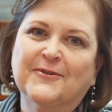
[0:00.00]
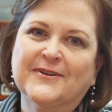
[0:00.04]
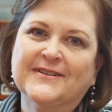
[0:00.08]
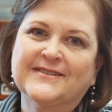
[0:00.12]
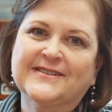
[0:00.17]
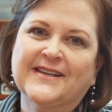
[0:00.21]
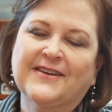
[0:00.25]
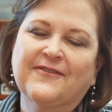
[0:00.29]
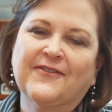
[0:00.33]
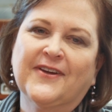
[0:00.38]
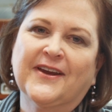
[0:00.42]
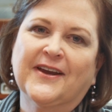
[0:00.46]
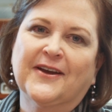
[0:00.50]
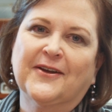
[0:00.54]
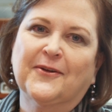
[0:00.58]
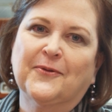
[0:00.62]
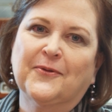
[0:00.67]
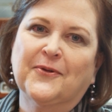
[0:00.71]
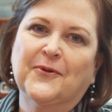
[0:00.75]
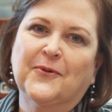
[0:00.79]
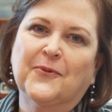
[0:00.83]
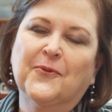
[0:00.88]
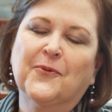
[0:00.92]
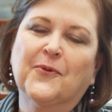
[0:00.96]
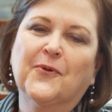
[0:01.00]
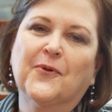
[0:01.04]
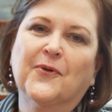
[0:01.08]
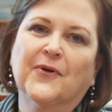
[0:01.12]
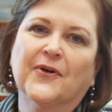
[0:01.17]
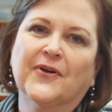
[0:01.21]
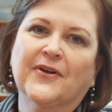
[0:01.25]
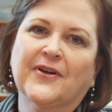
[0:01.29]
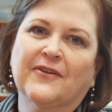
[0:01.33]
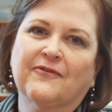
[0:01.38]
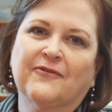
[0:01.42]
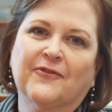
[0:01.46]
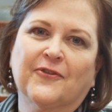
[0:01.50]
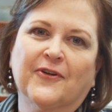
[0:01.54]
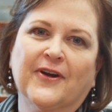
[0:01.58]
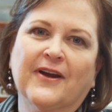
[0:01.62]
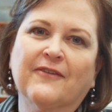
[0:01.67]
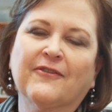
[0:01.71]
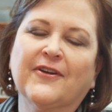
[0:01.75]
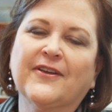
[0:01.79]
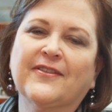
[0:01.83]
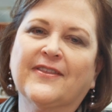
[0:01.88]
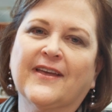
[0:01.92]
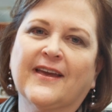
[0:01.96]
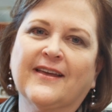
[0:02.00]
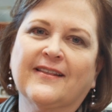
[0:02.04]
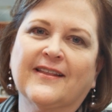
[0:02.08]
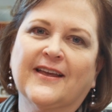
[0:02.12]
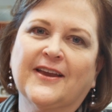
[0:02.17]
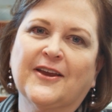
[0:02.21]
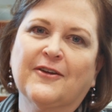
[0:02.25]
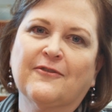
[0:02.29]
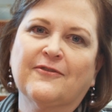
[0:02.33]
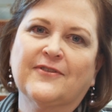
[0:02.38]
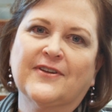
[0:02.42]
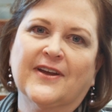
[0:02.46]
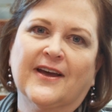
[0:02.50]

receiving an award for everything that you've